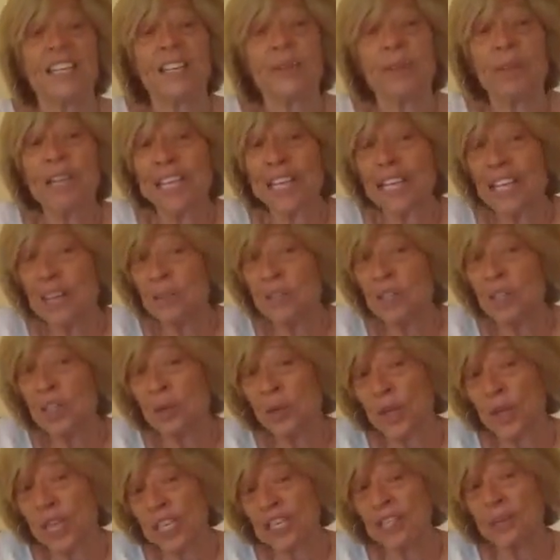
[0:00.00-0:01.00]
When I come to
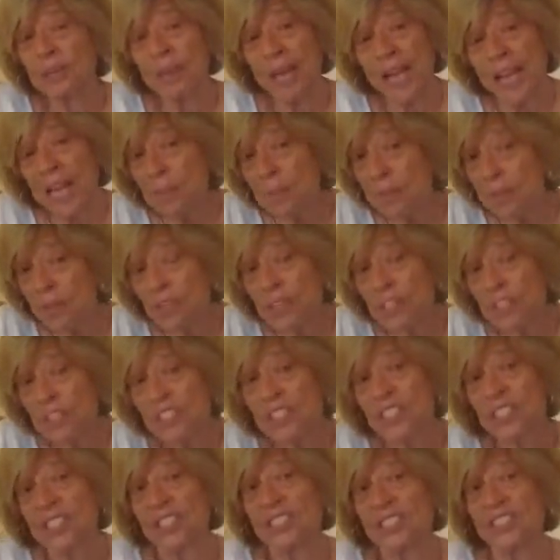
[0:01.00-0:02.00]
grade
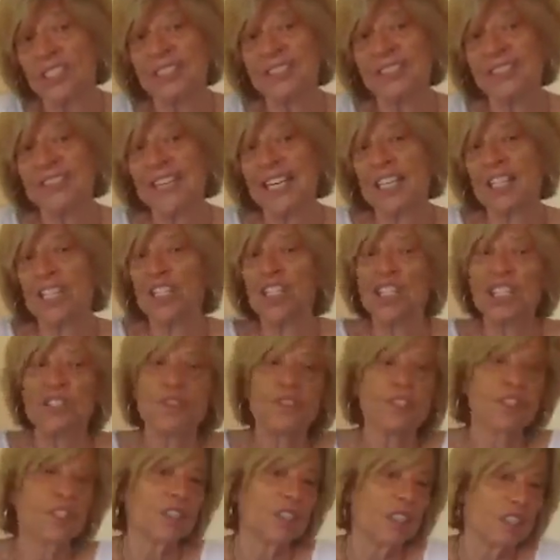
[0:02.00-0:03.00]
papers, that
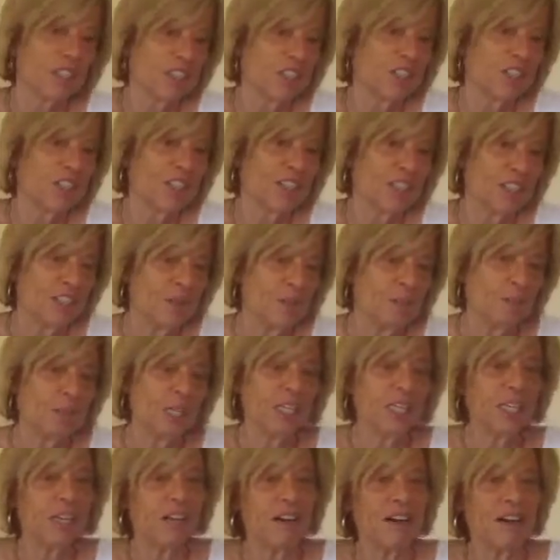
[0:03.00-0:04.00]
shifts a little
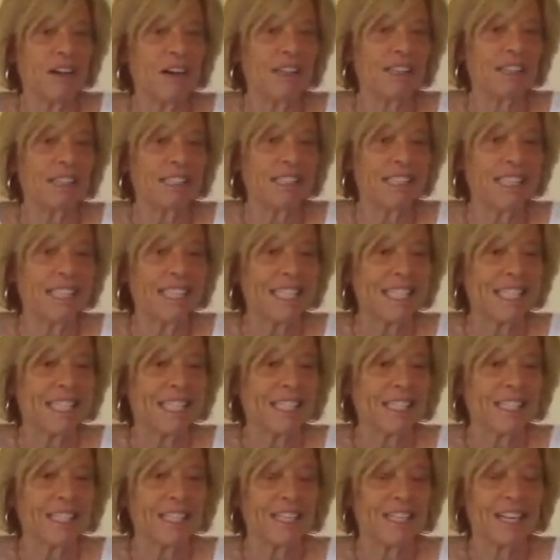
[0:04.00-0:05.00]
because
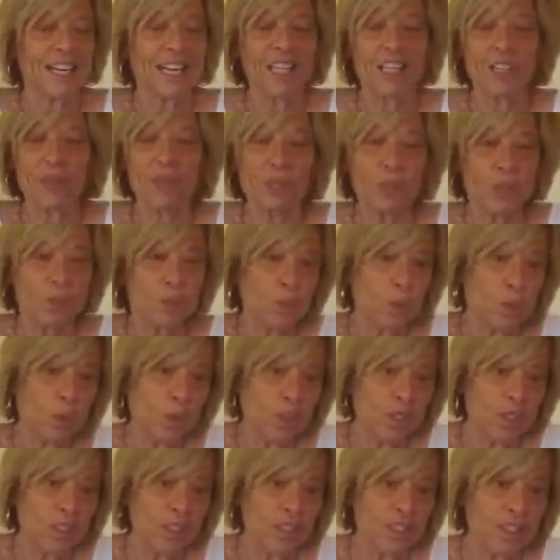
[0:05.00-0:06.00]
I know it's
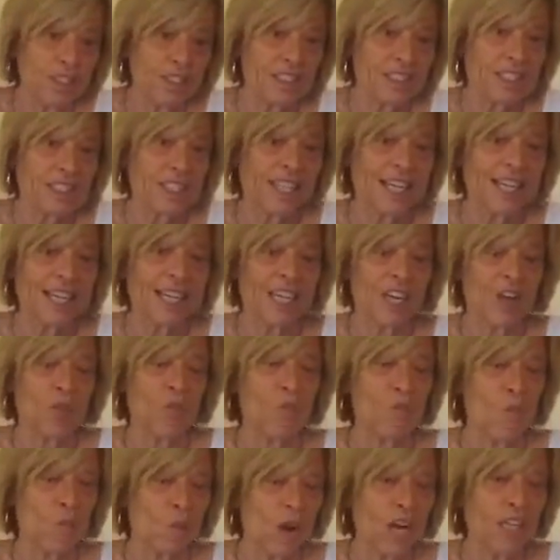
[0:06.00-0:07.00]
important and I
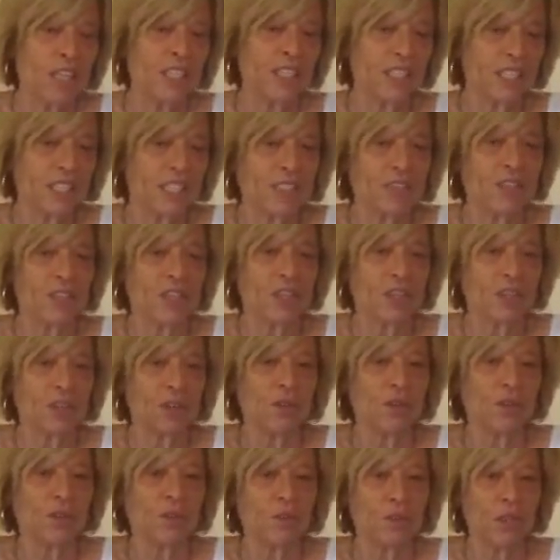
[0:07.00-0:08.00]
want to give
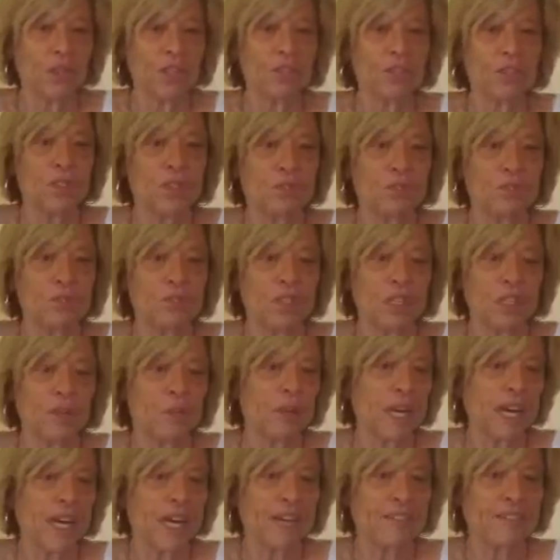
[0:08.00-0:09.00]
you the useful
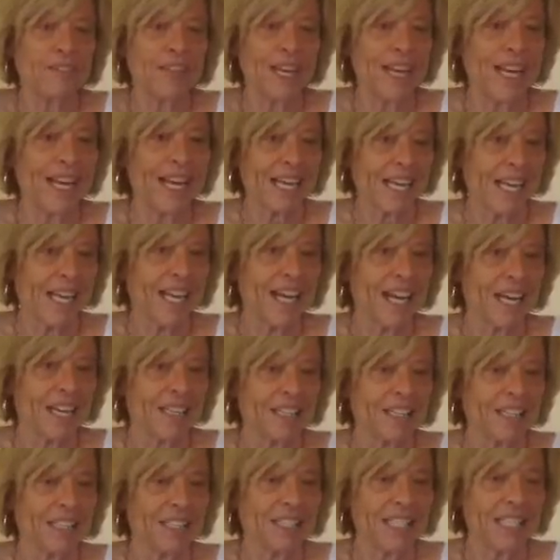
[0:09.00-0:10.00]
feedback that I
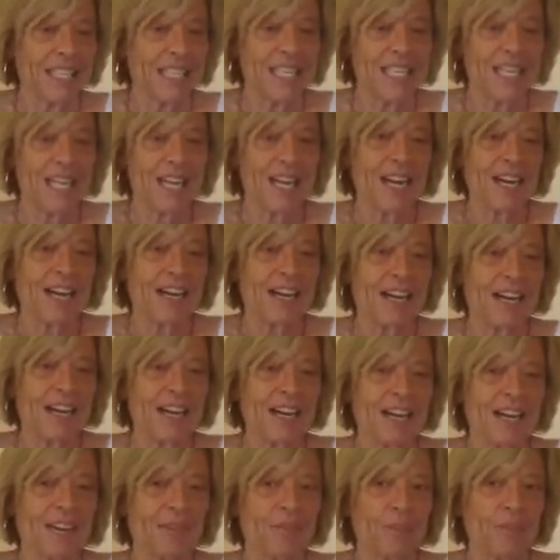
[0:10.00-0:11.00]

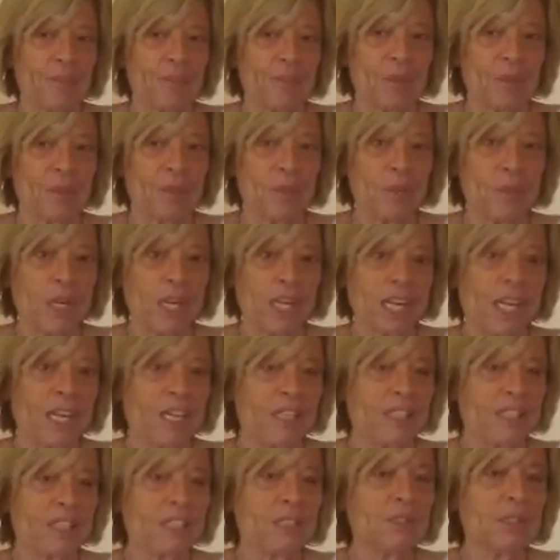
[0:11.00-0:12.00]
can. But I
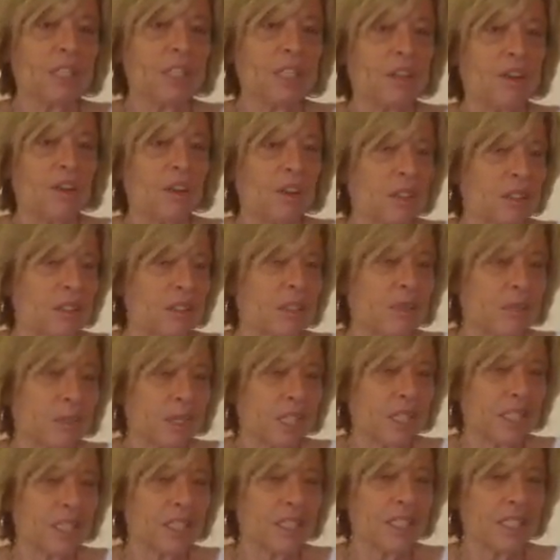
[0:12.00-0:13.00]
do it also
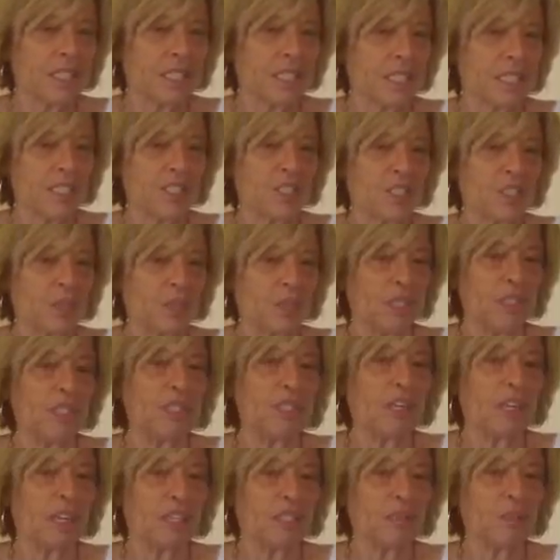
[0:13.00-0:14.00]
because it needs to be
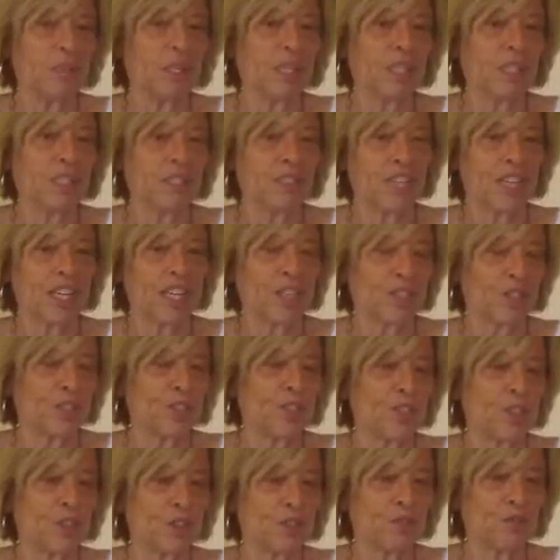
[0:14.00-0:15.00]
done, because
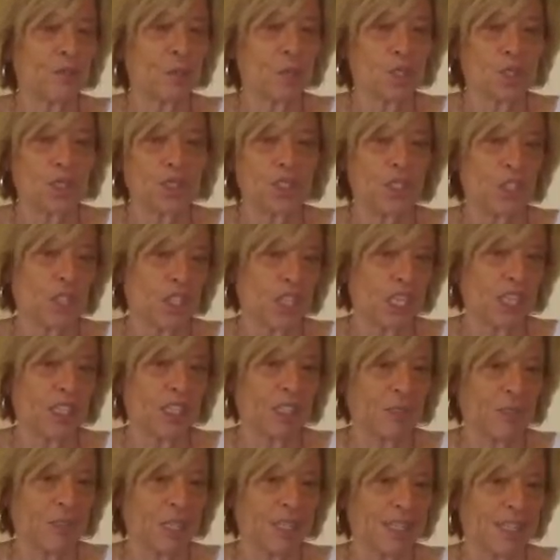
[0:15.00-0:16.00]
external forces are
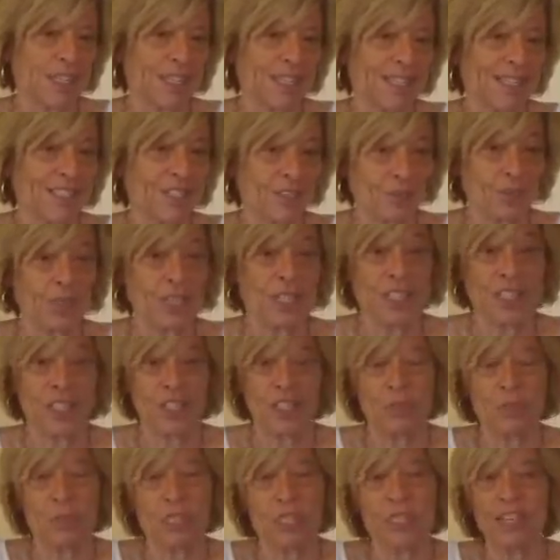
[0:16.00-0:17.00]
telling me that that's what needs
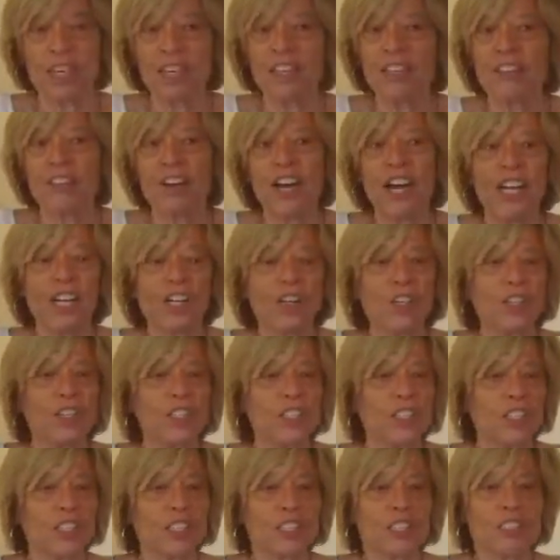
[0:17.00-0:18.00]
to be done. If I
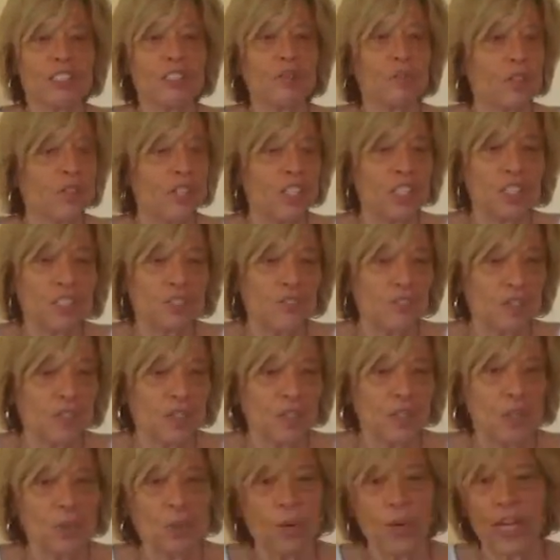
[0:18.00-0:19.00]
could just sit with each of
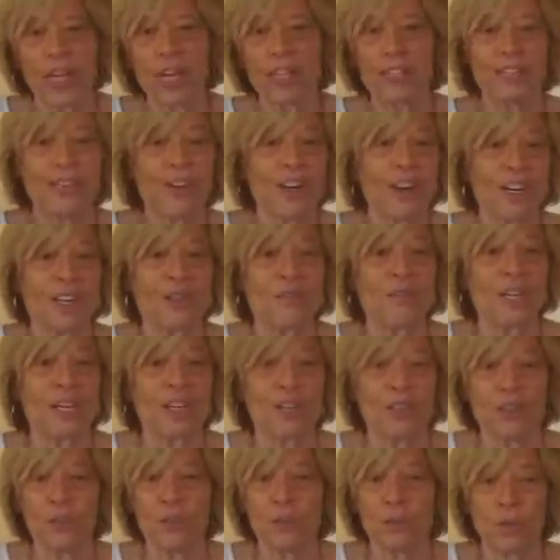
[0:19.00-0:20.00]
you and talk
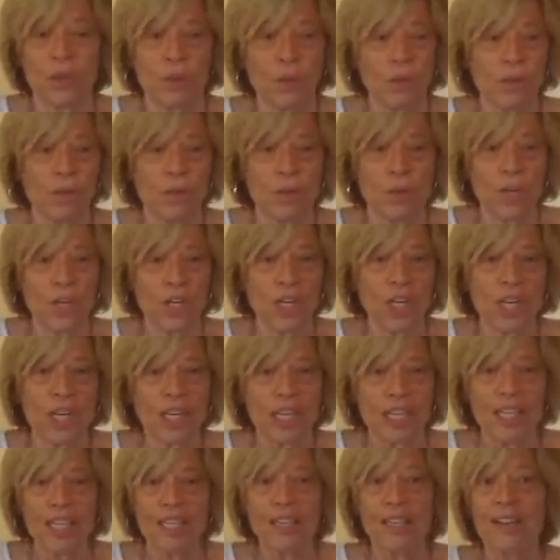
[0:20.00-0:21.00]
about your work,
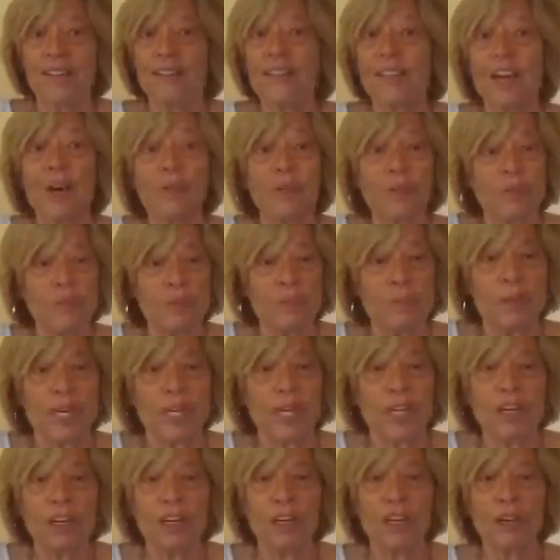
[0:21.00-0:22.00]
that would be
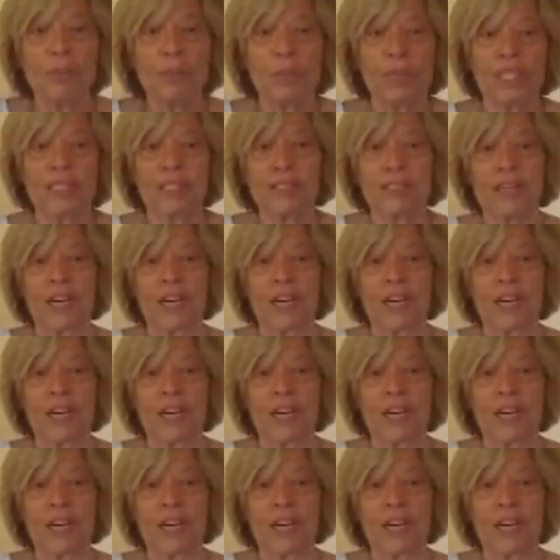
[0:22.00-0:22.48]
better, but it's